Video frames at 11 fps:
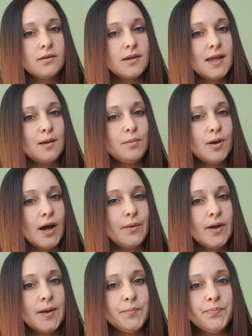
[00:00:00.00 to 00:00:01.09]
Keep
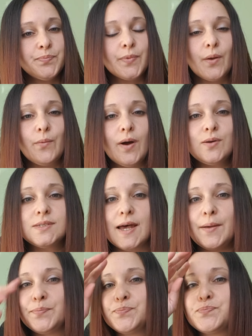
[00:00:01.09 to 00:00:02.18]
going. Well
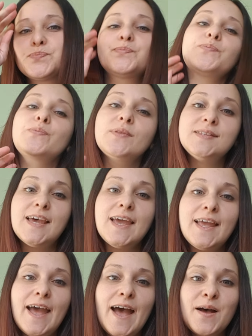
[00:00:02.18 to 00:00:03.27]
done. Take
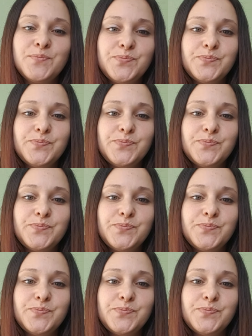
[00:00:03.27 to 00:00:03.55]
care.